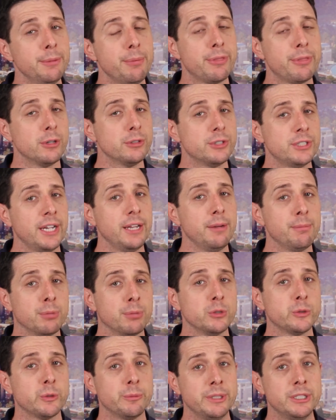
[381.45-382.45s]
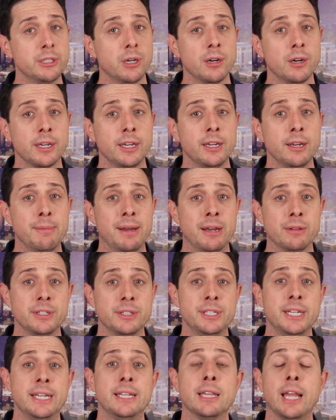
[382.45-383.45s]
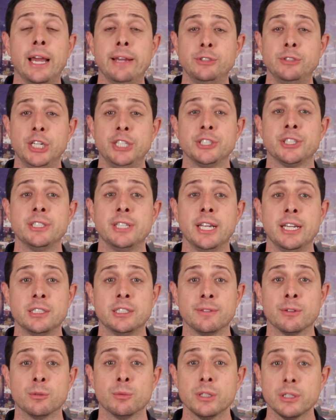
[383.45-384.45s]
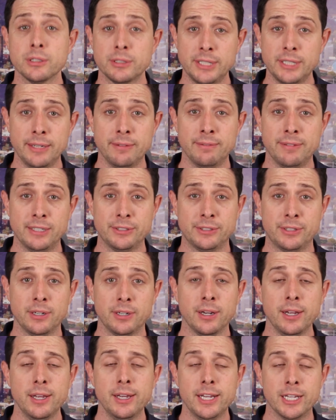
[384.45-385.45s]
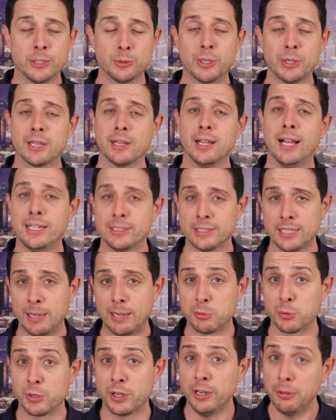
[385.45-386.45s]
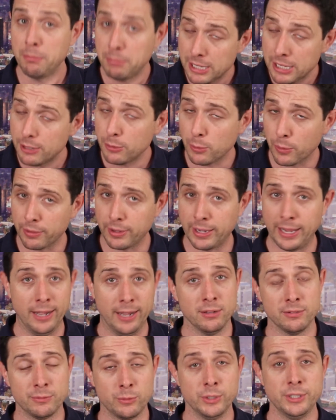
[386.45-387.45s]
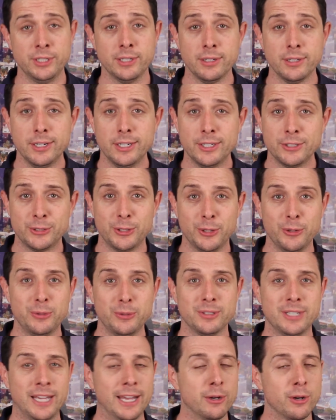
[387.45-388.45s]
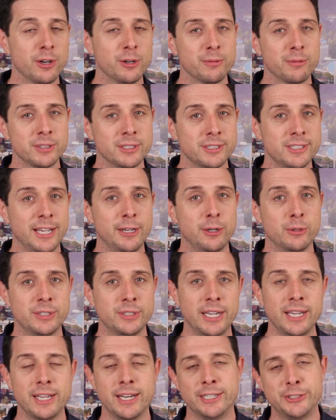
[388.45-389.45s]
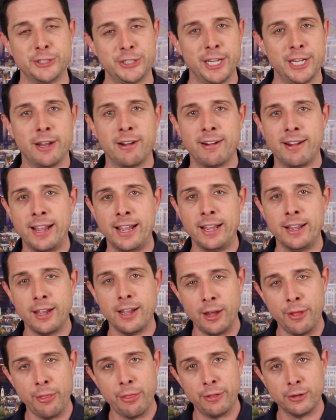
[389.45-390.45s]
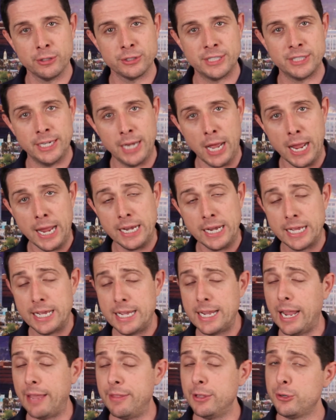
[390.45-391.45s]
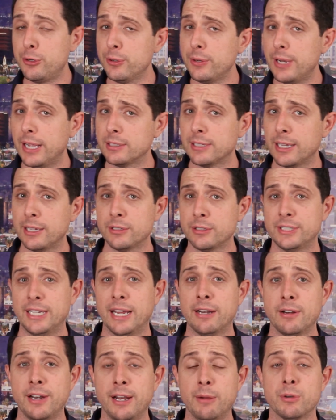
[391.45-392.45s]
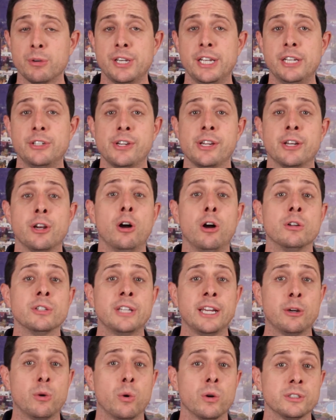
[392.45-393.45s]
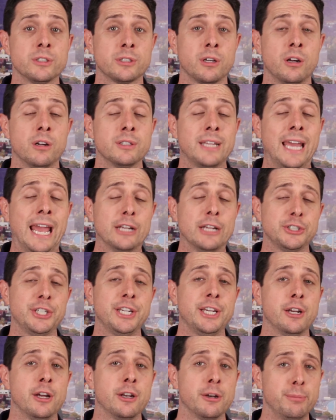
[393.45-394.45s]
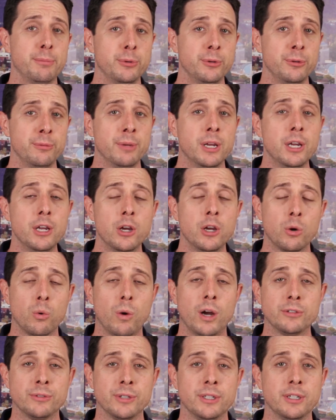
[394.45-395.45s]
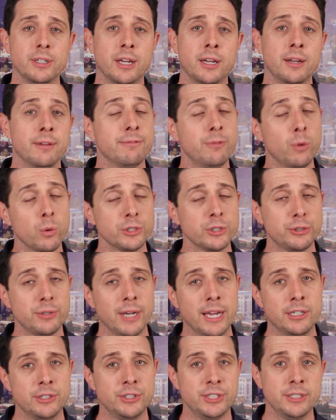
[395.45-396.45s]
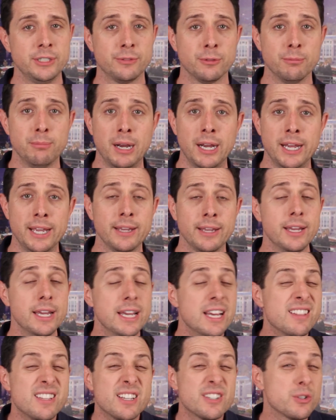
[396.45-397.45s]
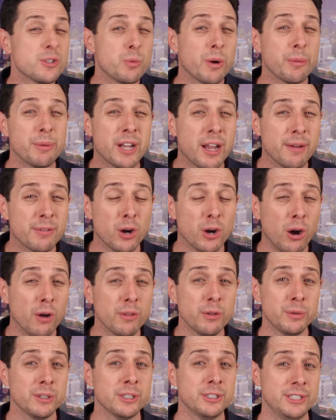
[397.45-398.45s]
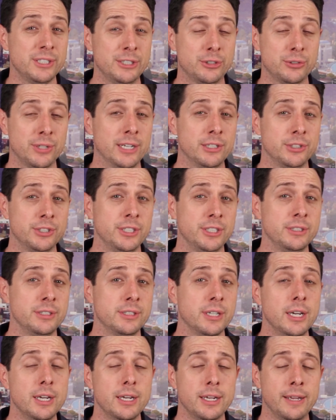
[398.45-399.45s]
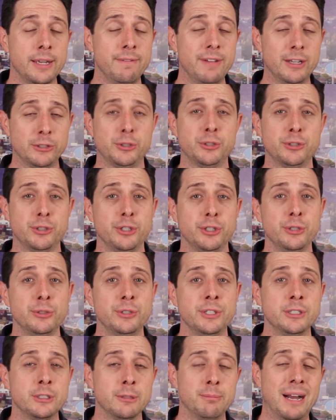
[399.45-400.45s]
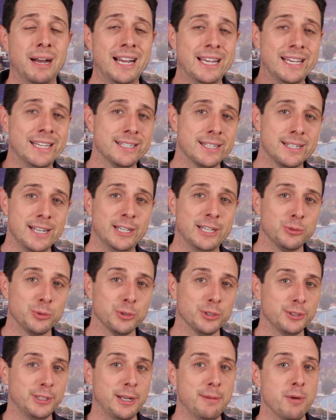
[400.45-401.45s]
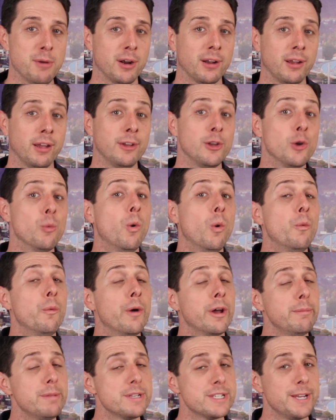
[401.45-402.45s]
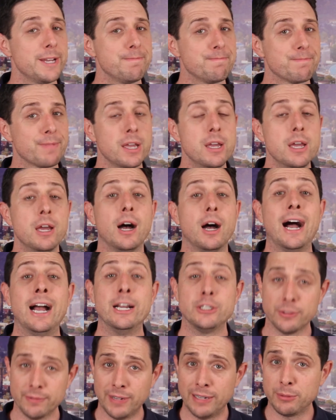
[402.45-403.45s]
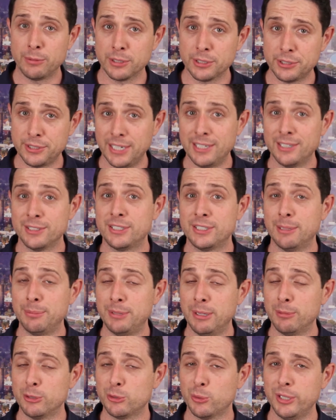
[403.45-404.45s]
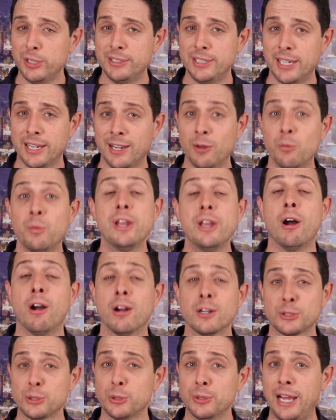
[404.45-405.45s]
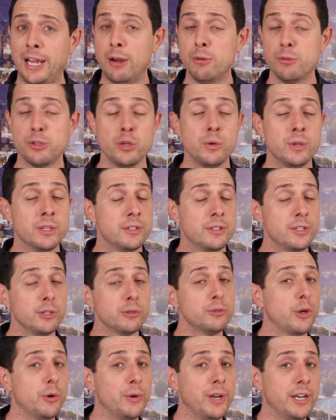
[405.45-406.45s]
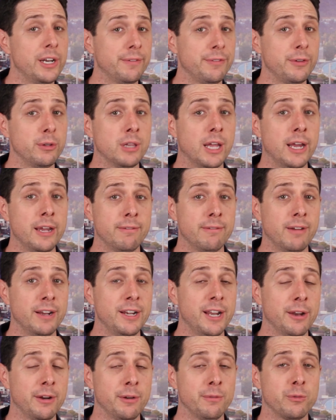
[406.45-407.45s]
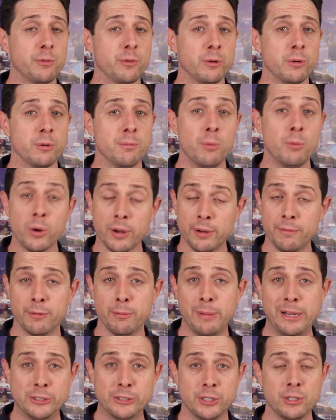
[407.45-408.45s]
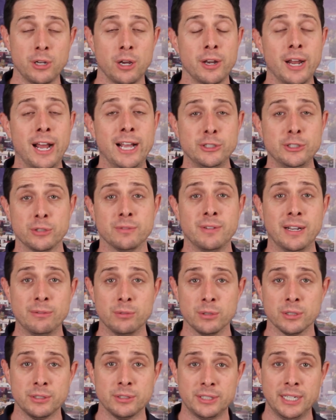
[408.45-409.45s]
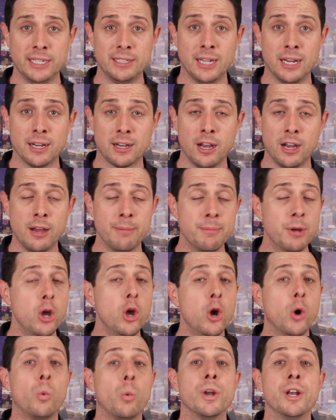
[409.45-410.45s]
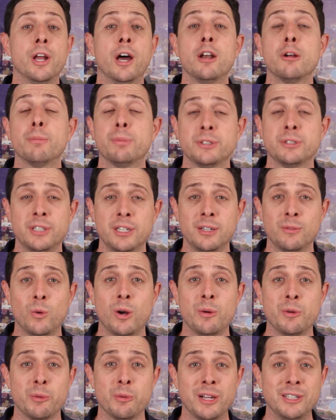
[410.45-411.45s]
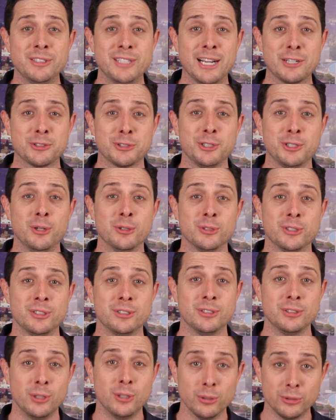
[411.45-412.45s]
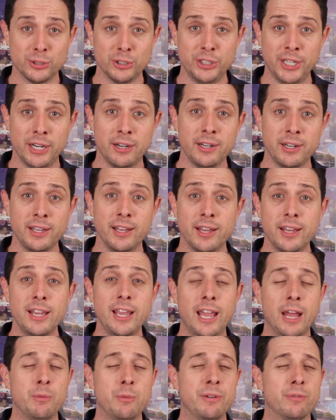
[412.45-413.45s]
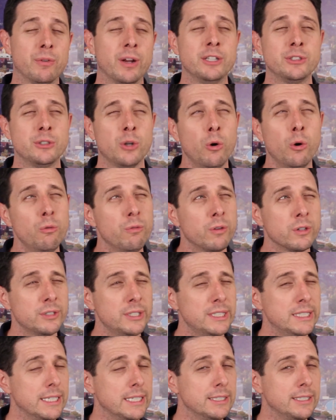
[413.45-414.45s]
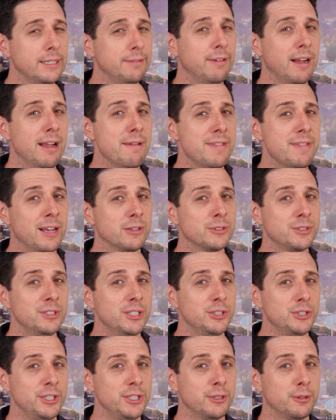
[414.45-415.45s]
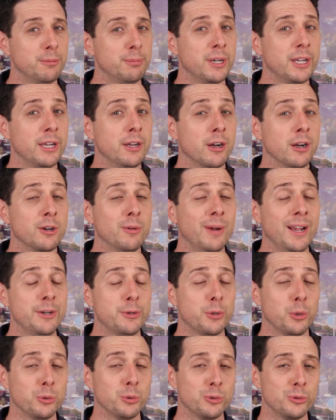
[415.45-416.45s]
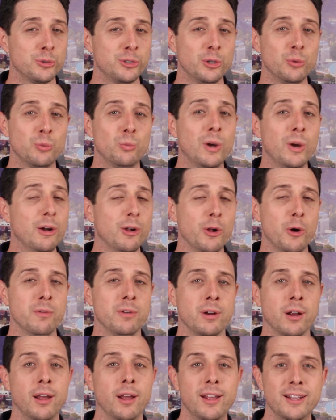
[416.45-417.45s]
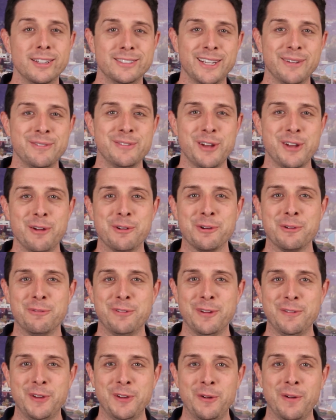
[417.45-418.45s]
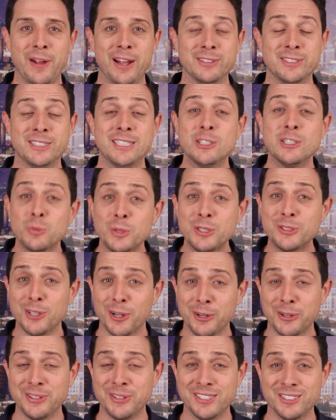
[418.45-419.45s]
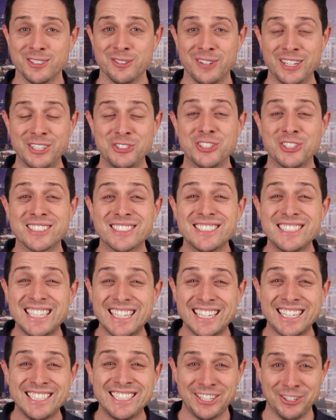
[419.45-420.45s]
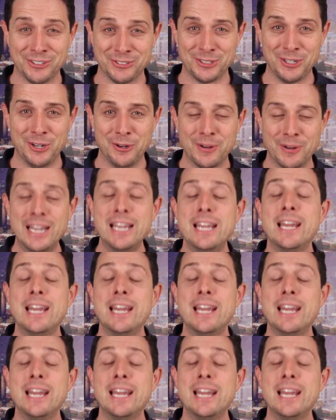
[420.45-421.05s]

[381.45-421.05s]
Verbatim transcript: Thursday, Bruce will be talking about the 10 life-changing days of a real estate investor. It's one of the last times we're going to be in Northern California, so head on over to San Jose at SGRI on Thursday night. And then two days later, Saturday, we're teaching an all-day course called Cashing In on a Boom, Quadrant uh, 4 Strategies for Buying. This is where we cover all the real estate strategies investors are using to buy in today's real estate market. You won't want to miss it. I Survive Real Estate is September 22nd. We are sold out. You can still donate if you'd like. Find out for more information on iSurviveRealEstate.com. 100% of what we raise actually goes to, goes to charity, and we've raised over 65,000 this year, bringing our grand total to well over 750 grand since we started this event just 10 years ago.